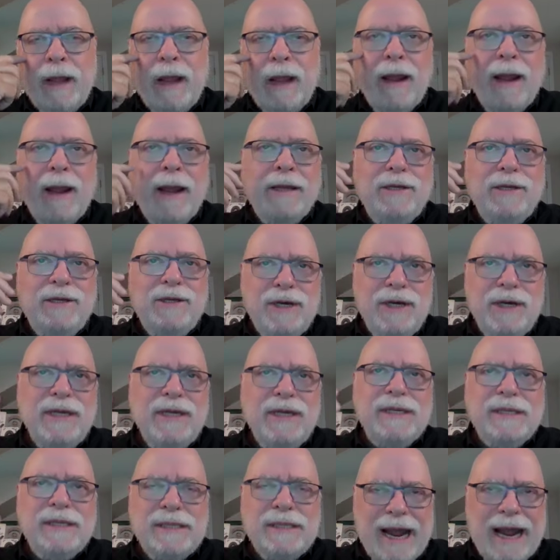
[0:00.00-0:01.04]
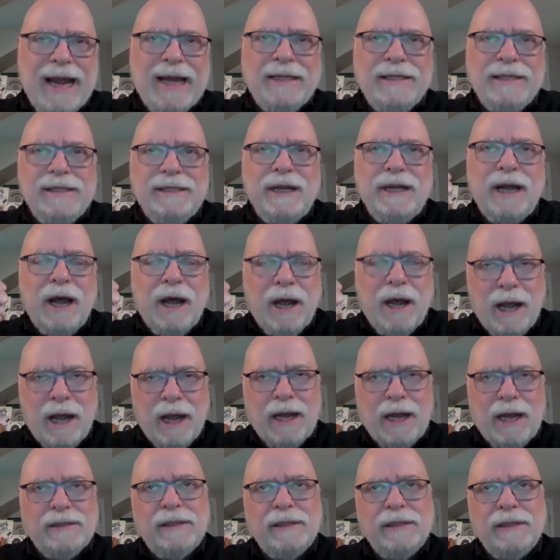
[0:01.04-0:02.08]
And Jesus asked
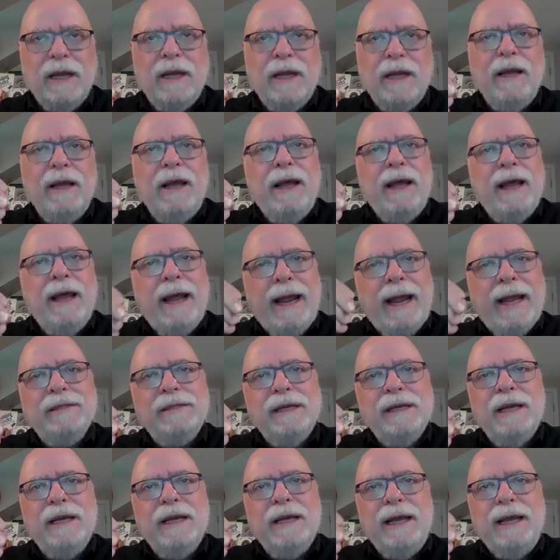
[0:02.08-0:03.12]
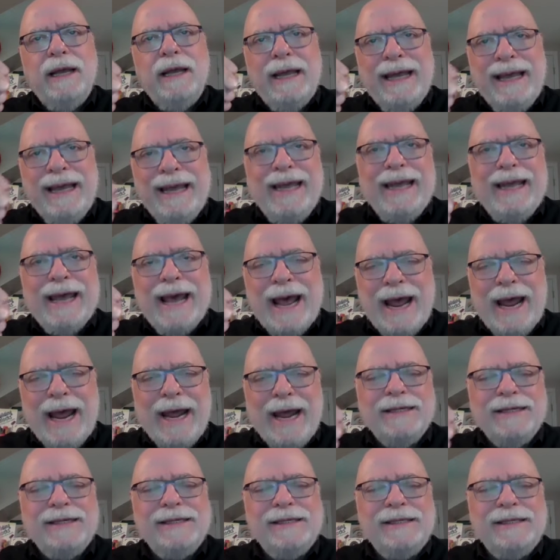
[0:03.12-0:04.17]
us, as he
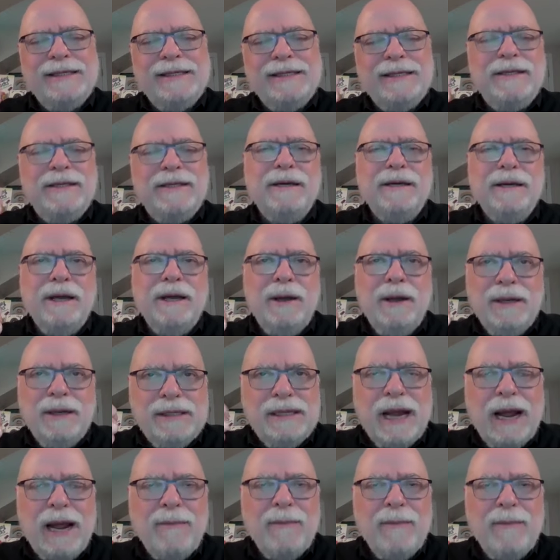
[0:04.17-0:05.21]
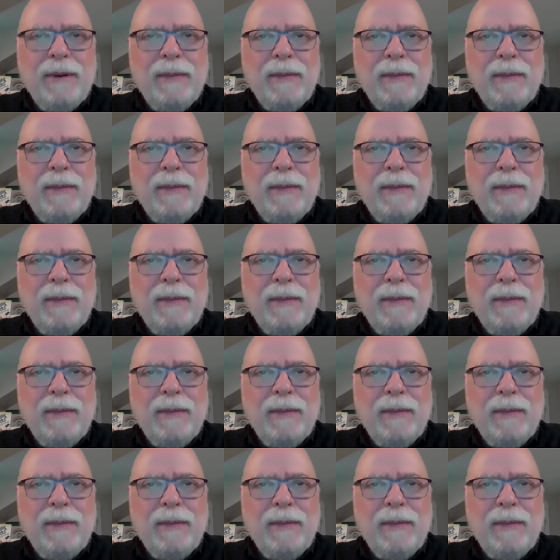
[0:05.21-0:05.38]
asked Simon